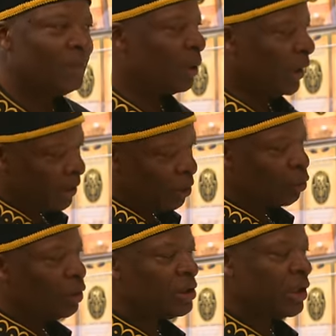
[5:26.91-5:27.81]
but they can
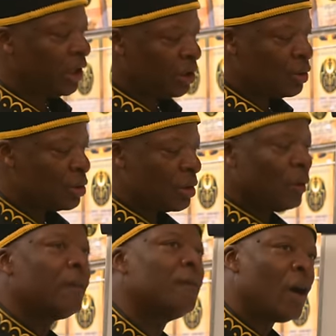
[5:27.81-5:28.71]
only take you
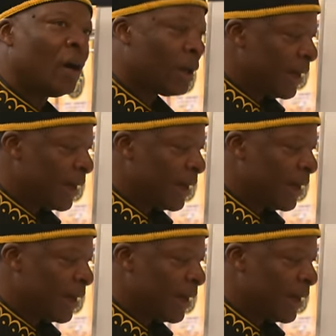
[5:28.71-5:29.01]
so far